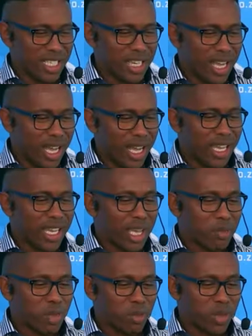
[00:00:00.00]
guy
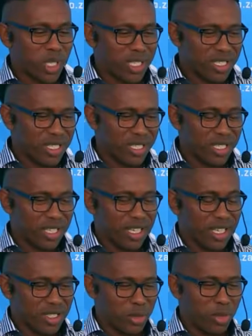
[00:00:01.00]
came to me, he's sitting
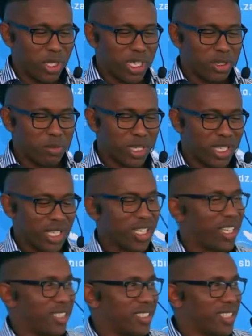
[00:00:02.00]
here, he's looking at me,
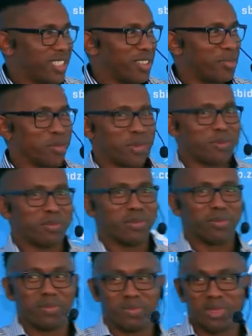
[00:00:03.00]
and
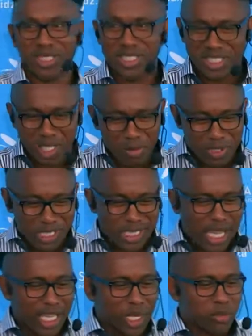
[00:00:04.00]
but in trouble. This
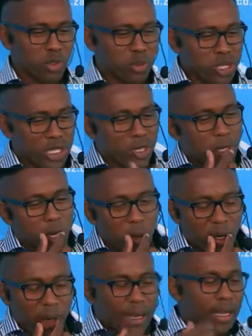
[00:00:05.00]
guy came to me and said, you know
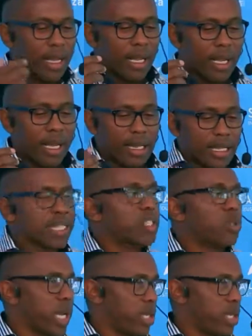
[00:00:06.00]
what, this is what I